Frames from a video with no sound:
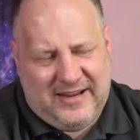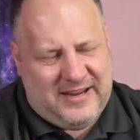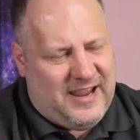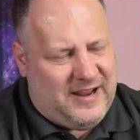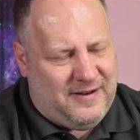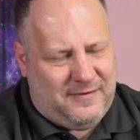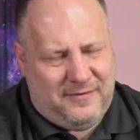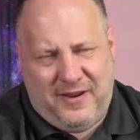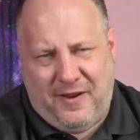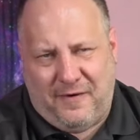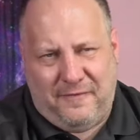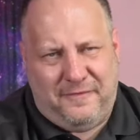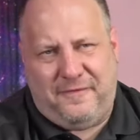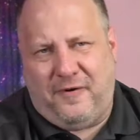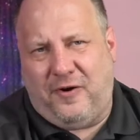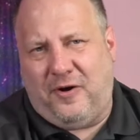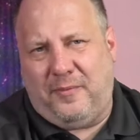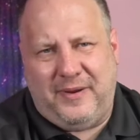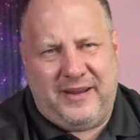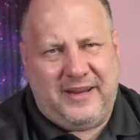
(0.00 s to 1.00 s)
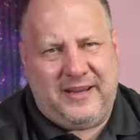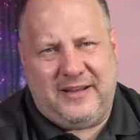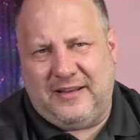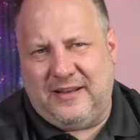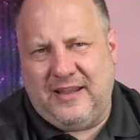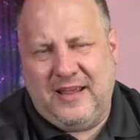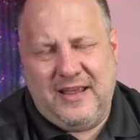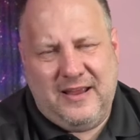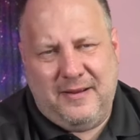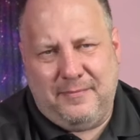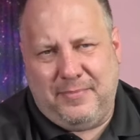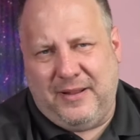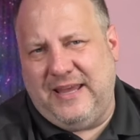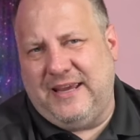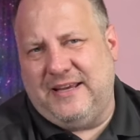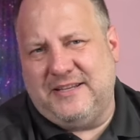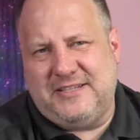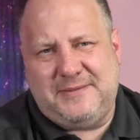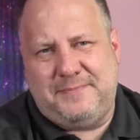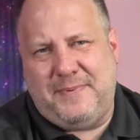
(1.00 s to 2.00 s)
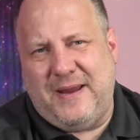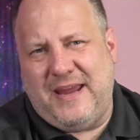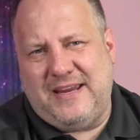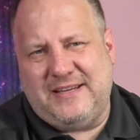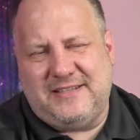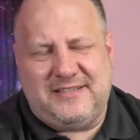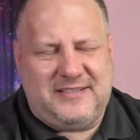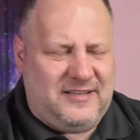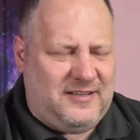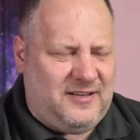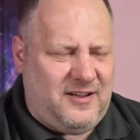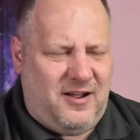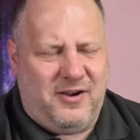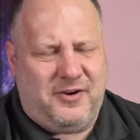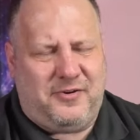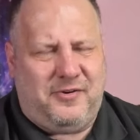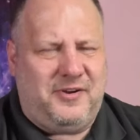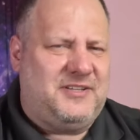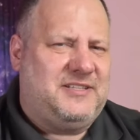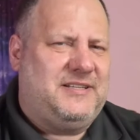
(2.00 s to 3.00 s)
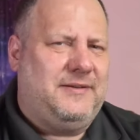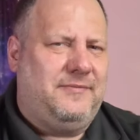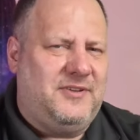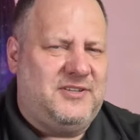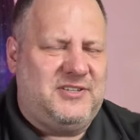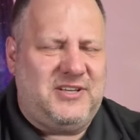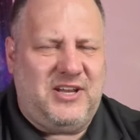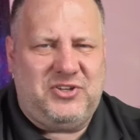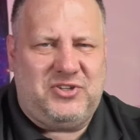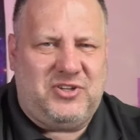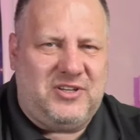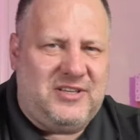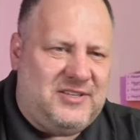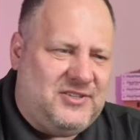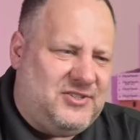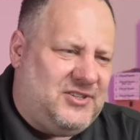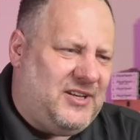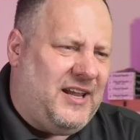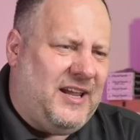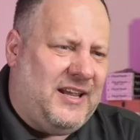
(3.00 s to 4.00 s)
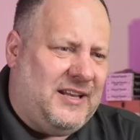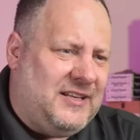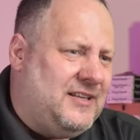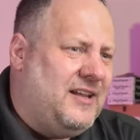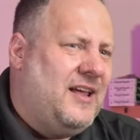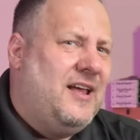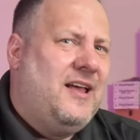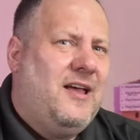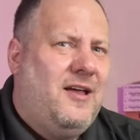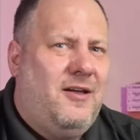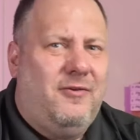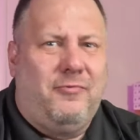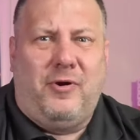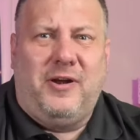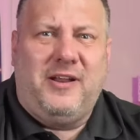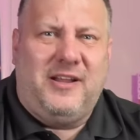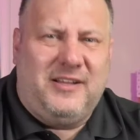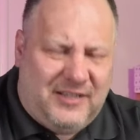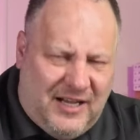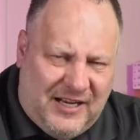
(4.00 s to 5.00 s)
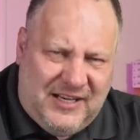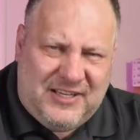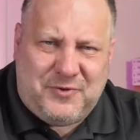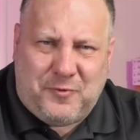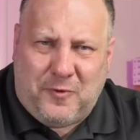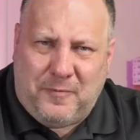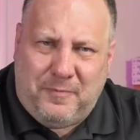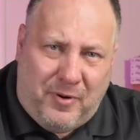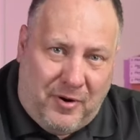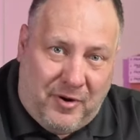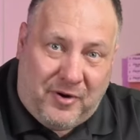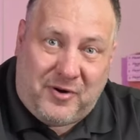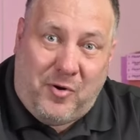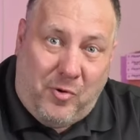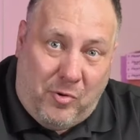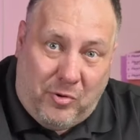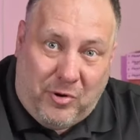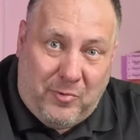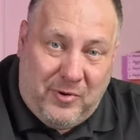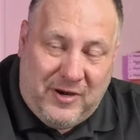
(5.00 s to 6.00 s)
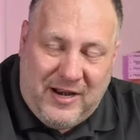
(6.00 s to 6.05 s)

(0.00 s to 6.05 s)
Again, you know, farming and playing in space and conquering civilizations and running a dinosaur park or